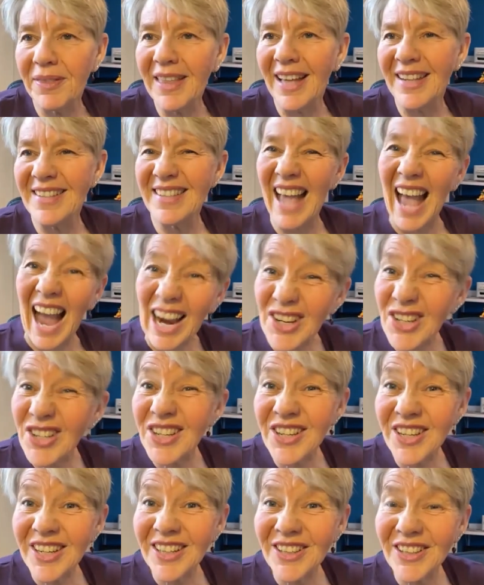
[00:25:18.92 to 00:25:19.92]
What that's
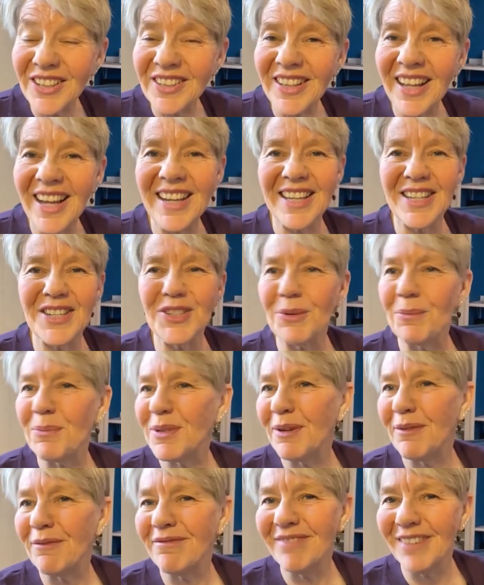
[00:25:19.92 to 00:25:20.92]
actually going to look like in
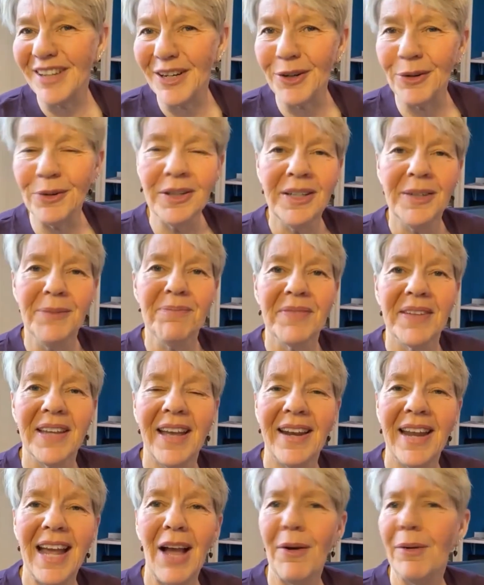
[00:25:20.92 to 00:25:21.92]
terms of,
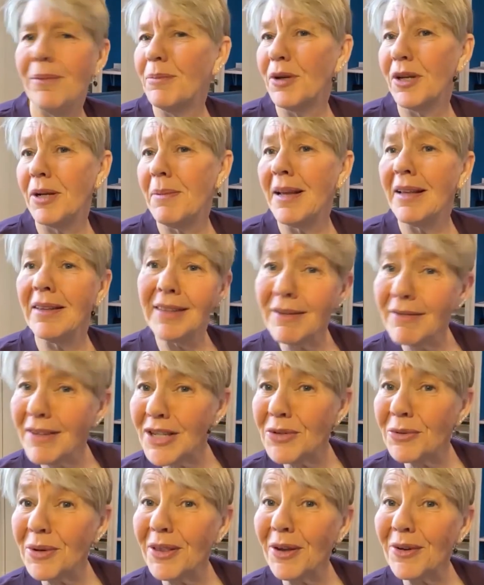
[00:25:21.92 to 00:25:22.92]
and how I'm going to make a
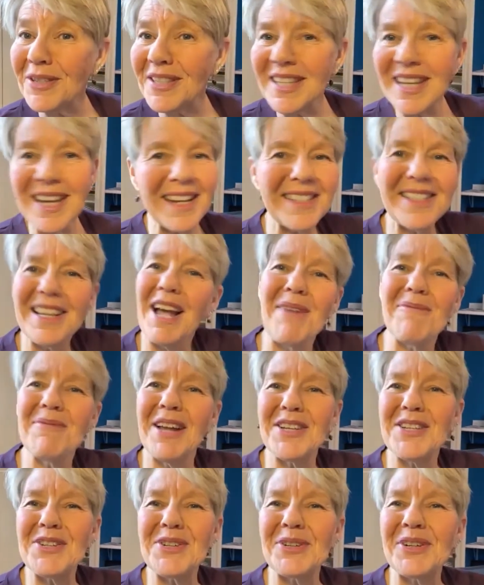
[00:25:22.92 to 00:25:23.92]
living doing those things, I'm
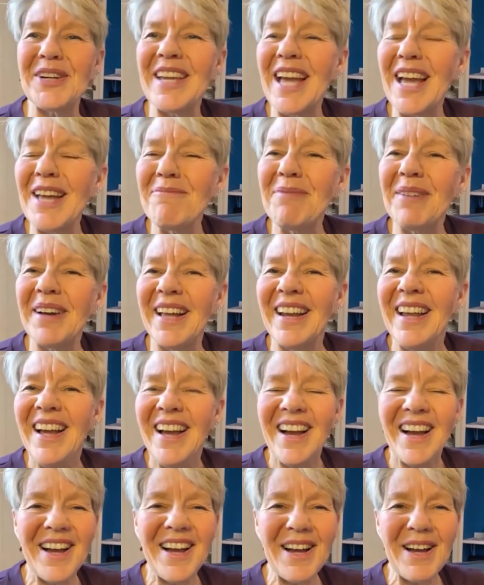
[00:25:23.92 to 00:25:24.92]
not sure yet. But,
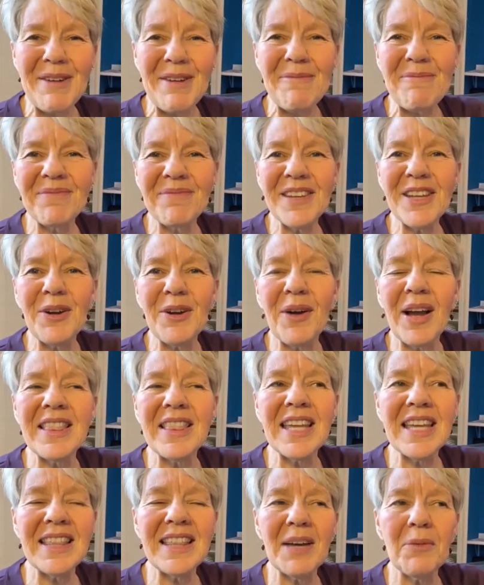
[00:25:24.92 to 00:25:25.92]

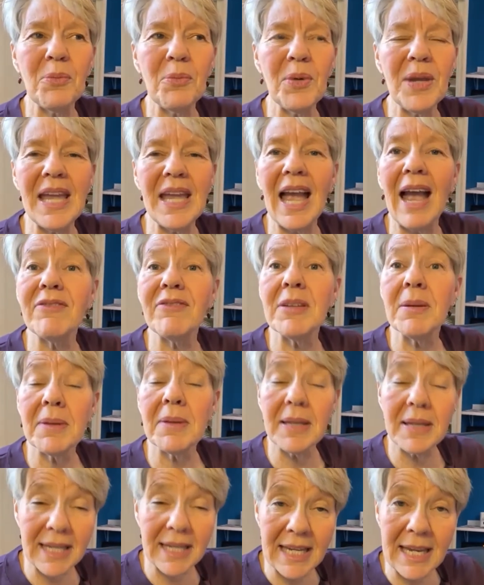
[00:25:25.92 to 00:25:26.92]
I think that we have
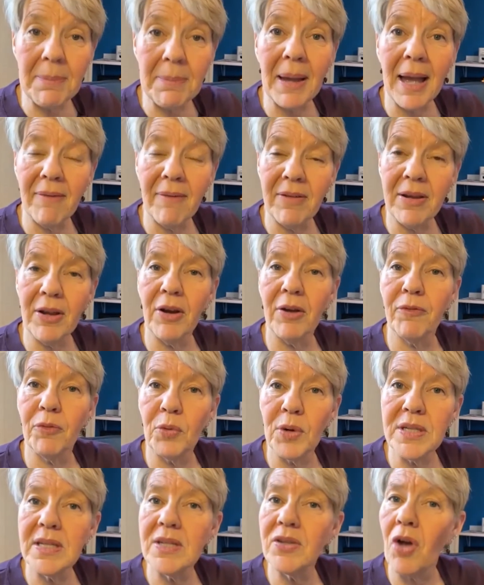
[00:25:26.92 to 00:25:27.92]
to keep having our
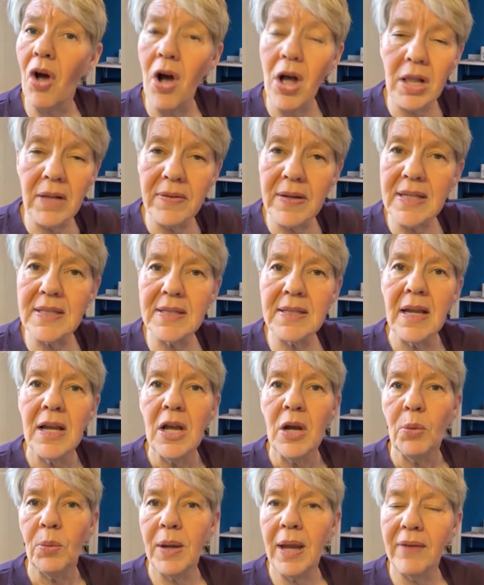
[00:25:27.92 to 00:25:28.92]
voices, all of us.
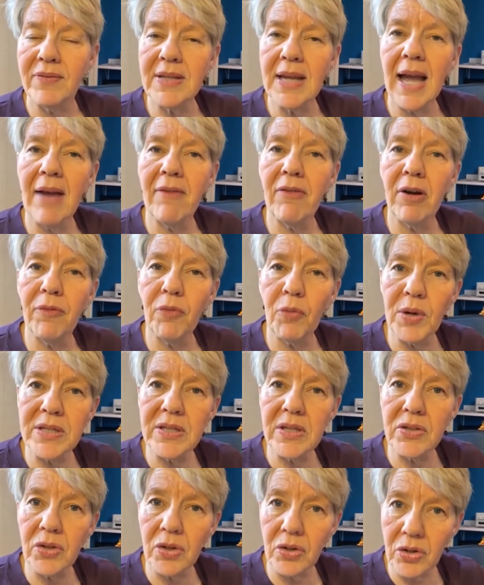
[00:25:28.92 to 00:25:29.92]
We have to have our
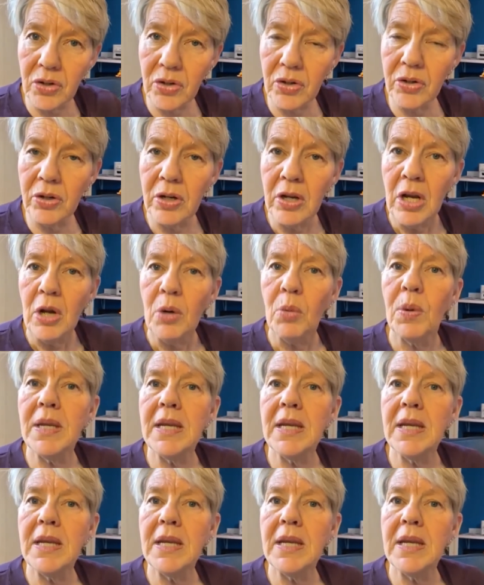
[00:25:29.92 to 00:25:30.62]
voices heard.